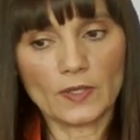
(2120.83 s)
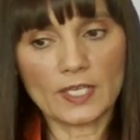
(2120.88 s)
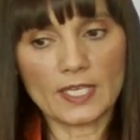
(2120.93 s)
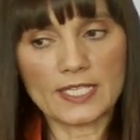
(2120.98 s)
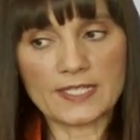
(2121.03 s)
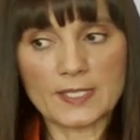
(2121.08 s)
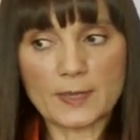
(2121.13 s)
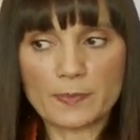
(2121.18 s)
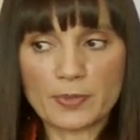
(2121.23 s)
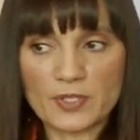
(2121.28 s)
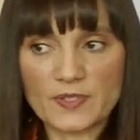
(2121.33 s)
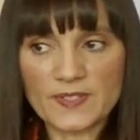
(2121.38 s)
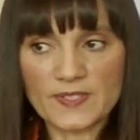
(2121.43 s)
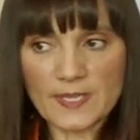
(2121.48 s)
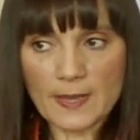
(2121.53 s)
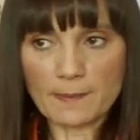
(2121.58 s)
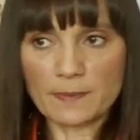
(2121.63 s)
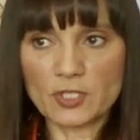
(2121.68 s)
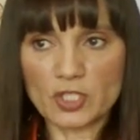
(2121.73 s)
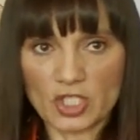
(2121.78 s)
it's a
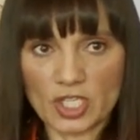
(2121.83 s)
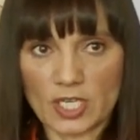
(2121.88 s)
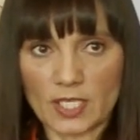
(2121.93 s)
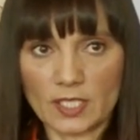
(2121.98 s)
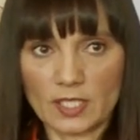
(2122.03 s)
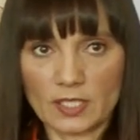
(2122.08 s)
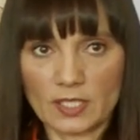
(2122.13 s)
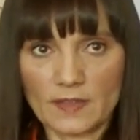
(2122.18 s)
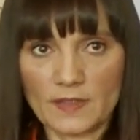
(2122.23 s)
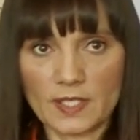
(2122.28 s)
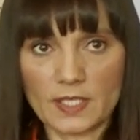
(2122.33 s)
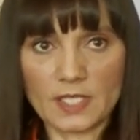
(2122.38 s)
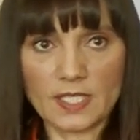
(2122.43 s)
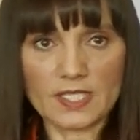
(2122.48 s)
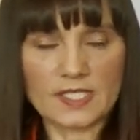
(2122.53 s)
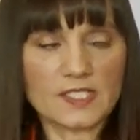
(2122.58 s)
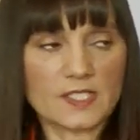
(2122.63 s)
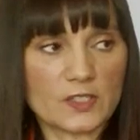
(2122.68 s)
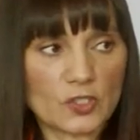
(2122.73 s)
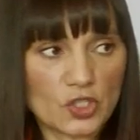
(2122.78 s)
perception that
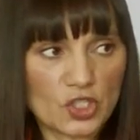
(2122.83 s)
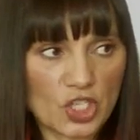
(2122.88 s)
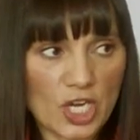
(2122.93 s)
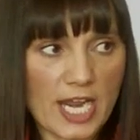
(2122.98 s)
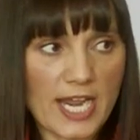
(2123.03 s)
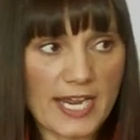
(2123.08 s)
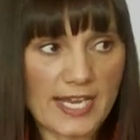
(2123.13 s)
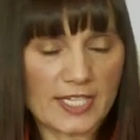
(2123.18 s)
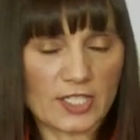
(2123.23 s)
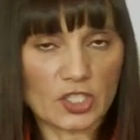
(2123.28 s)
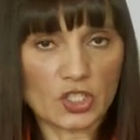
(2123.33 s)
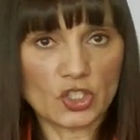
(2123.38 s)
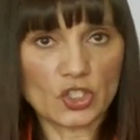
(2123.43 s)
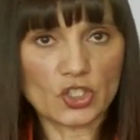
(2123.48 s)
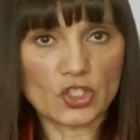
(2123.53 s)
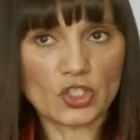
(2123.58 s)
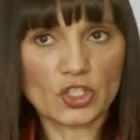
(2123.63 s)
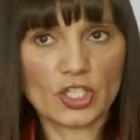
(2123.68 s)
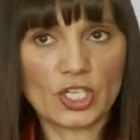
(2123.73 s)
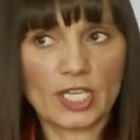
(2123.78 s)
needs to
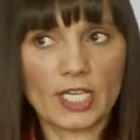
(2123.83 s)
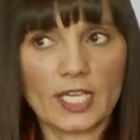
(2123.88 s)
change,